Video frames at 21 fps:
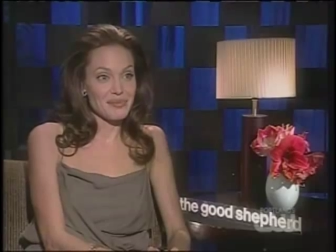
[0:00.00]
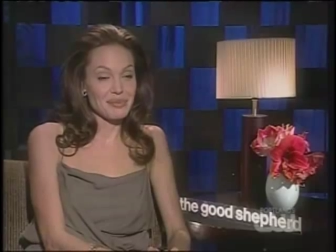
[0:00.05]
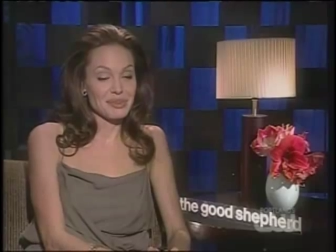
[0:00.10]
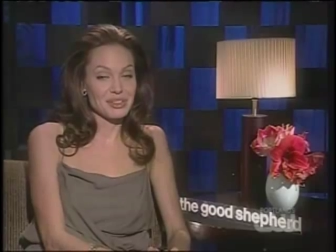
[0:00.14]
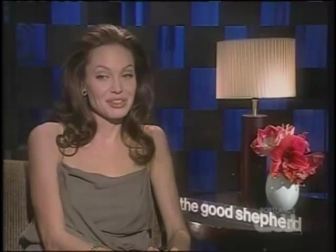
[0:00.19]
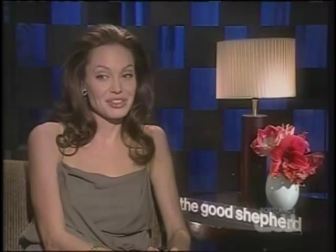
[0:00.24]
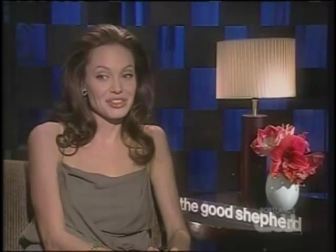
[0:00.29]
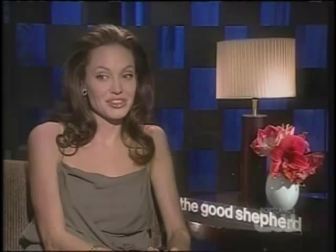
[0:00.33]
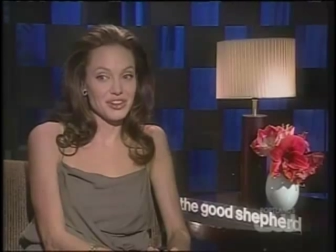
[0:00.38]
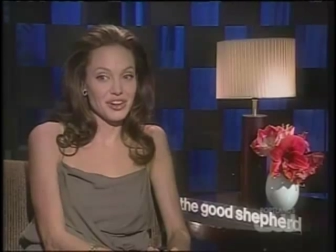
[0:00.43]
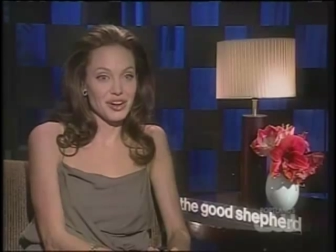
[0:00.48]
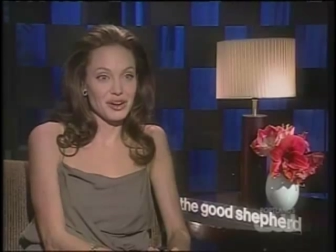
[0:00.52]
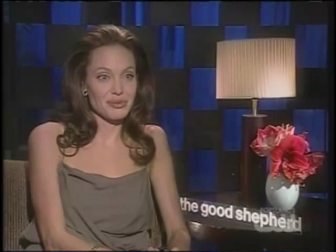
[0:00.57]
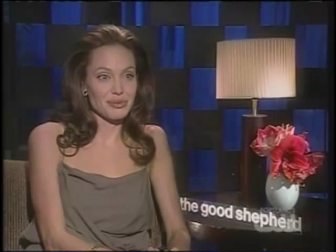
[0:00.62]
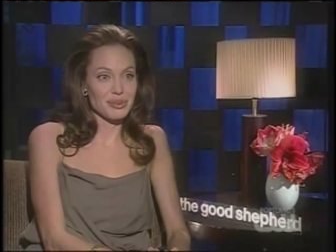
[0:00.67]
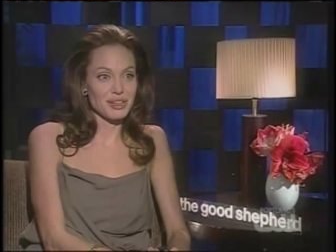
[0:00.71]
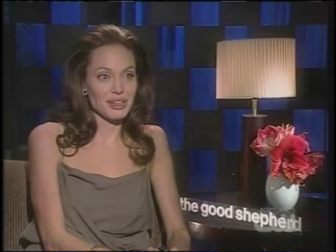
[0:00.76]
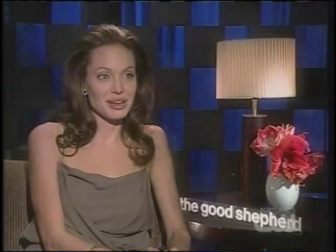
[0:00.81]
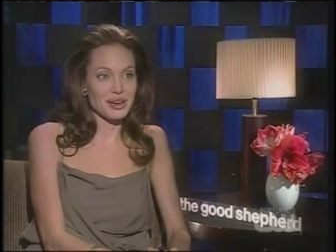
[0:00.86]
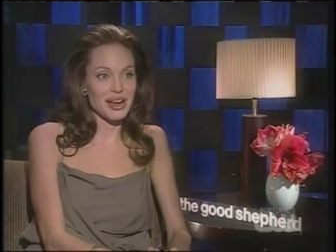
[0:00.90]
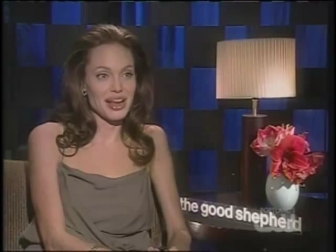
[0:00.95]
a bizarre
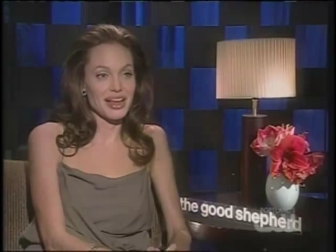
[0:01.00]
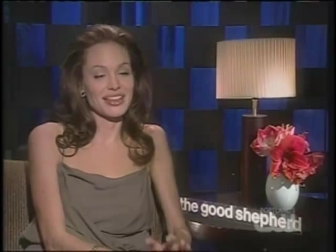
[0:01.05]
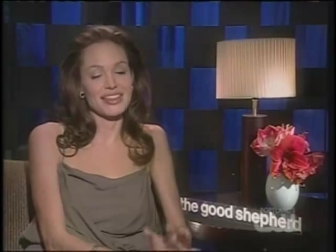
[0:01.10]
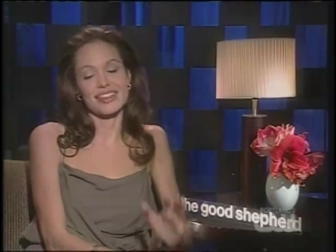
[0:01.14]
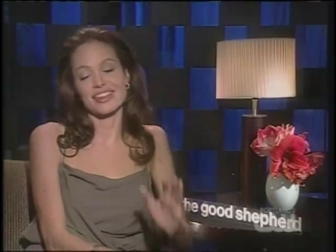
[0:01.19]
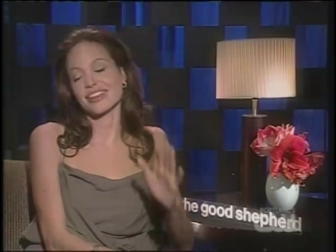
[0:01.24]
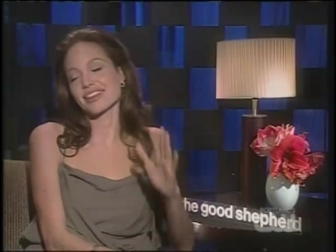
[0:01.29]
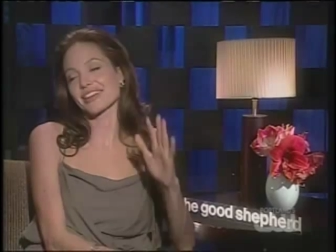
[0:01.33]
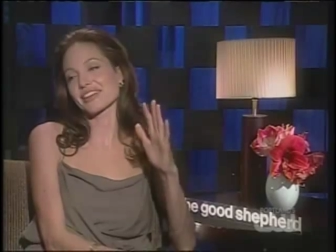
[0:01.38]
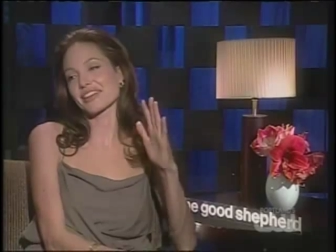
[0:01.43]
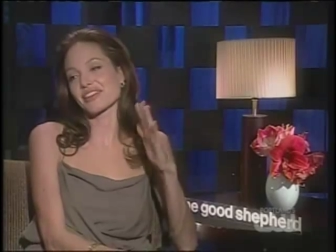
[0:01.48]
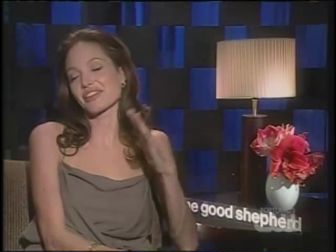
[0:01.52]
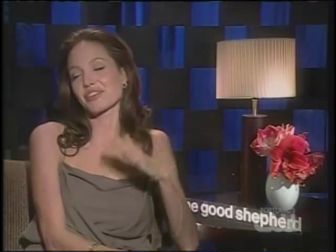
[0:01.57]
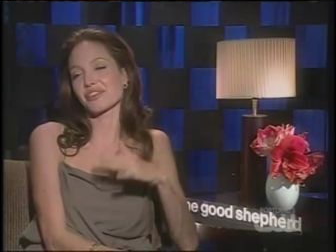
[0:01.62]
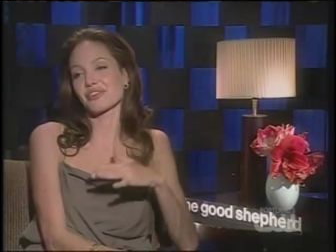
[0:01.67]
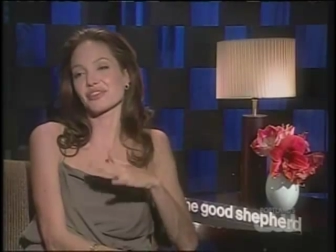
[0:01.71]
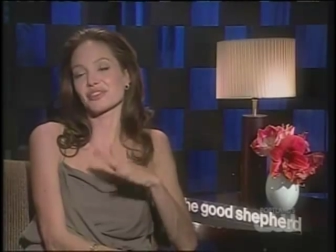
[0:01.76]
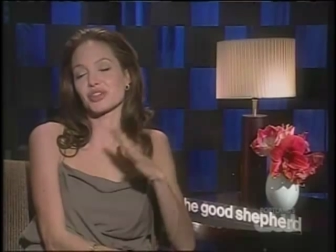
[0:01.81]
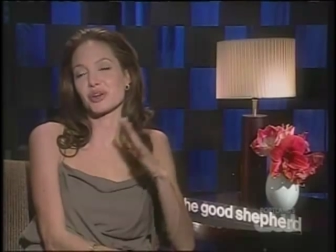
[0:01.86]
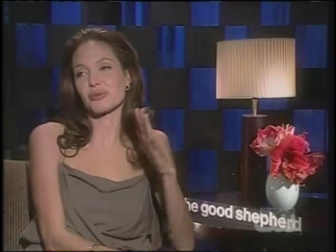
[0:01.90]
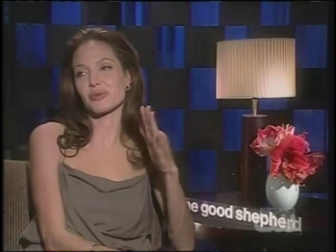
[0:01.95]
person, and I think
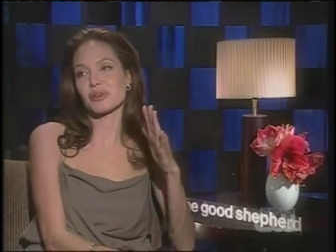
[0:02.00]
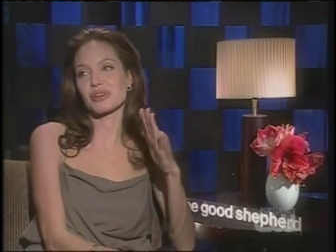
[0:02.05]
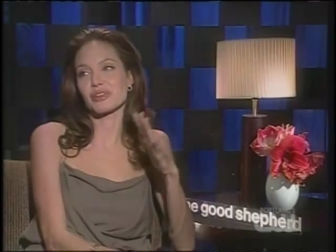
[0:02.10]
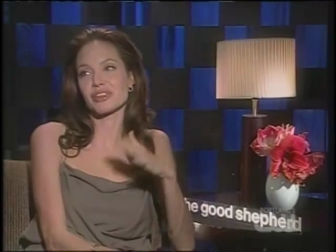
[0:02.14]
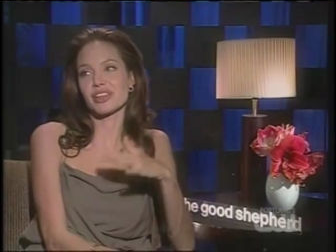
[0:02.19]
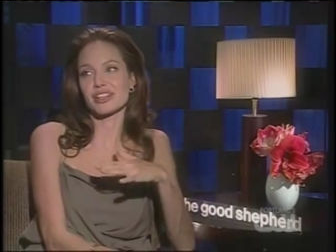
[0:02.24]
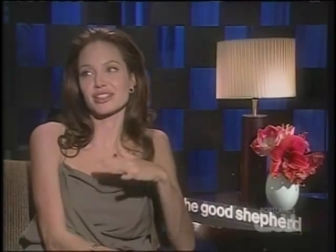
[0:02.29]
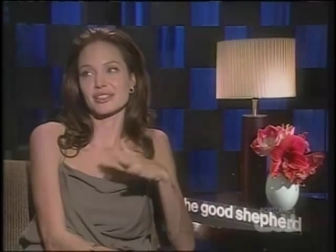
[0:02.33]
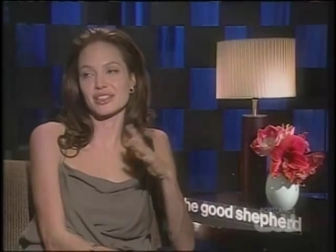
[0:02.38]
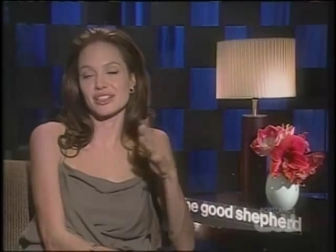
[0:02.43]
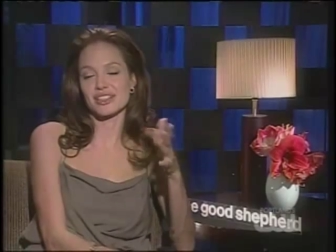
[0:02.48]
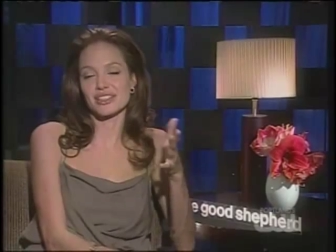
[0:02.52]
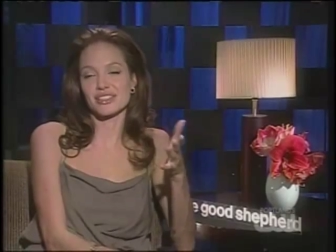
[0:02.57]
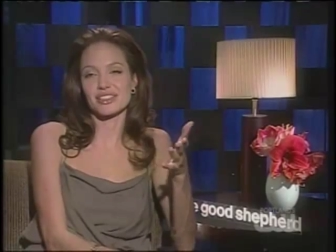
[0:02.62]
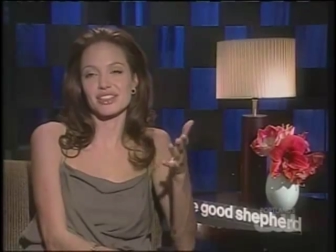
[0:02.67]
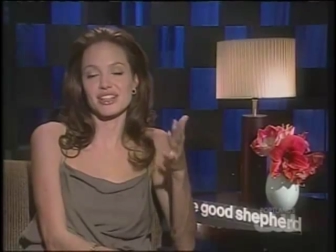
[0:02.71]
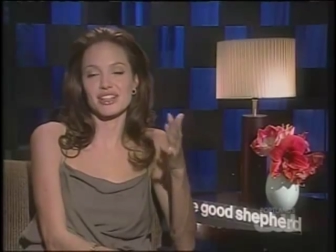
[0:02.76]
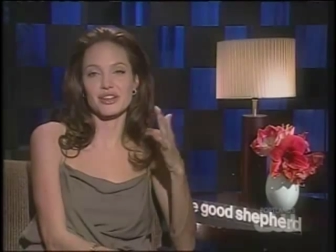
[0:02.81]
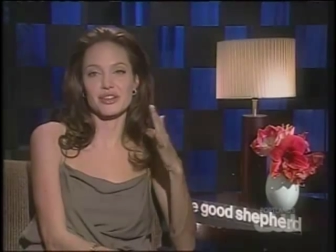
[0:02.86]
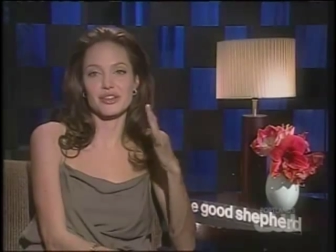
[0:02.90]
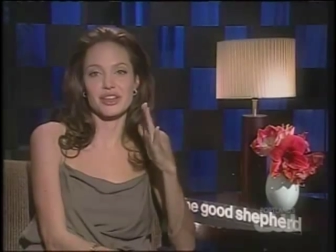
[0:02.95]
so many days, like
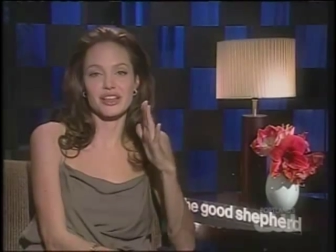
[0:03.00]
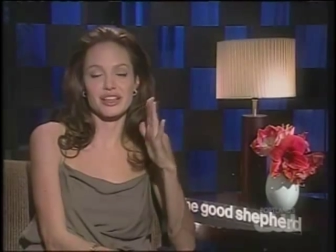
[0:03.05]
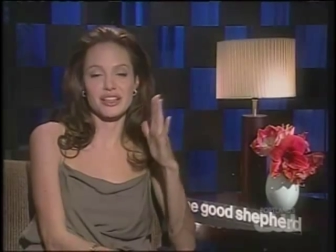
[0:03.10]
he'll tell you,